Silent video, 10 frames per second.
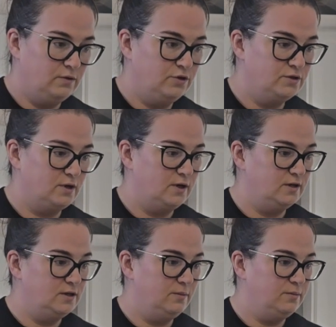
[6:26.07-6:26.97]
just gonna
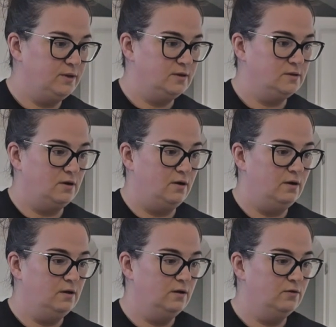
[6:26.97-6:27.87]
dump this
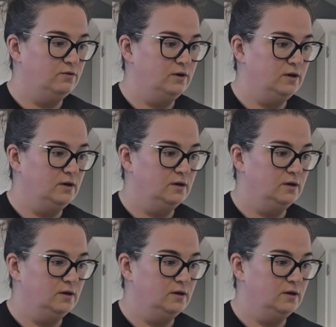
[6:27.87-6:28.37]
all over.